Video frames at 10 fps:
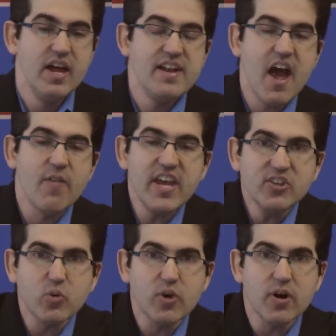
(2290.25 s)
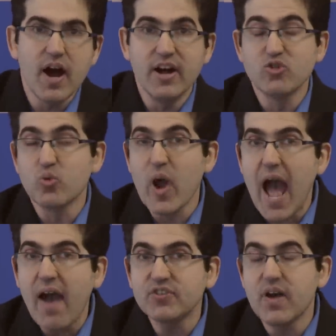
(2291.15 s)
Now, these were uh,
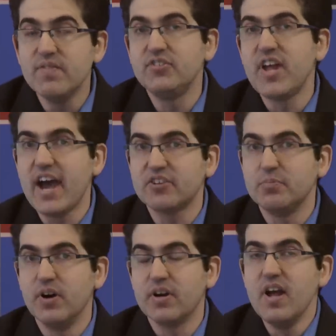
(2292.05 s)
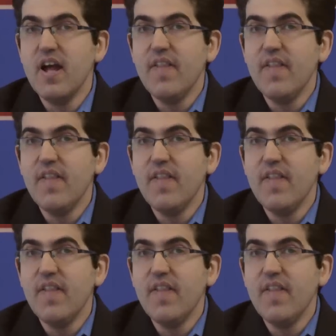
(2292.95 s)
drafts of this textbook